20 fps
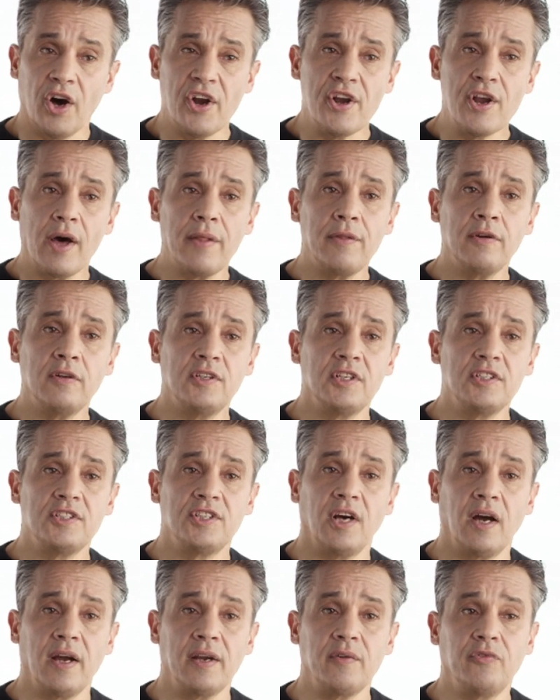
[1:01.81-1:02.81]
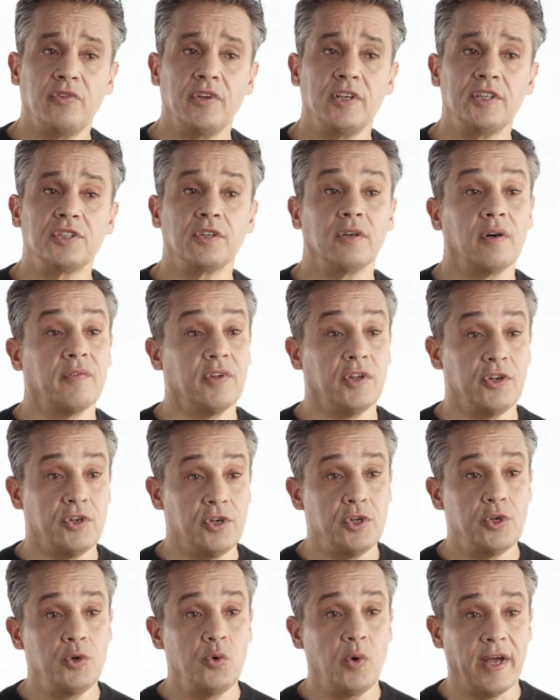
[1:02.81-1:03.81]
Another design feature of the
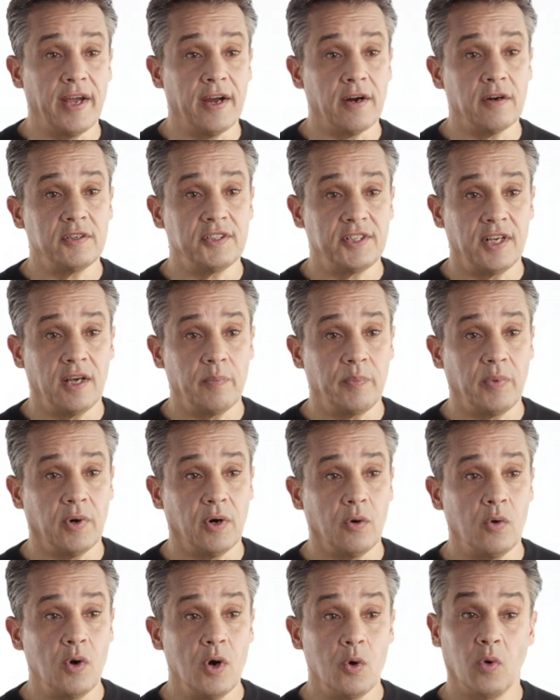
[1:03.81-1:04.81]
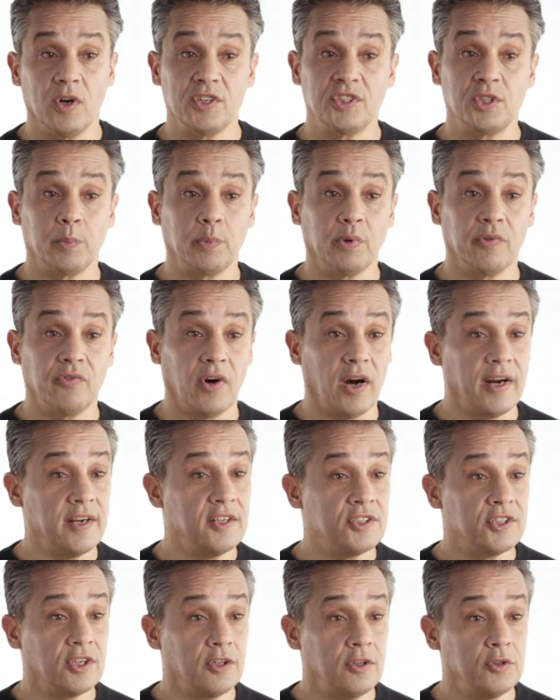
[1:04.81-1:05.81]
new Air Tempo was to provide a
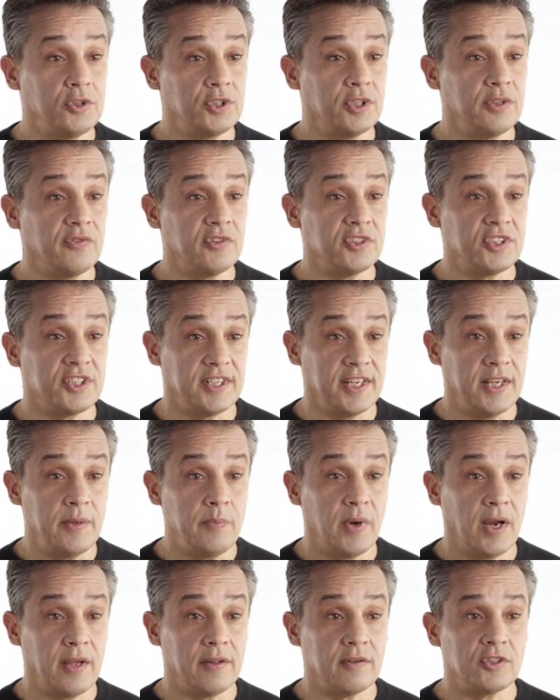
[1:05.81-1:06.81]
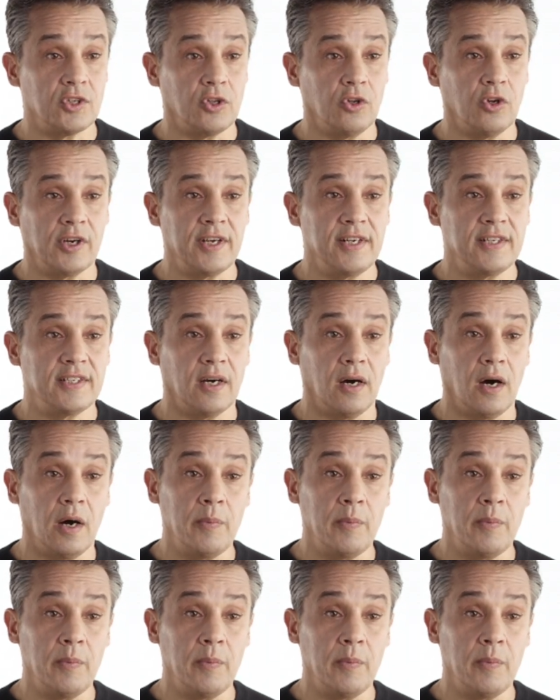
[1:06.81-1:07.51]
solution for steam bathers looking to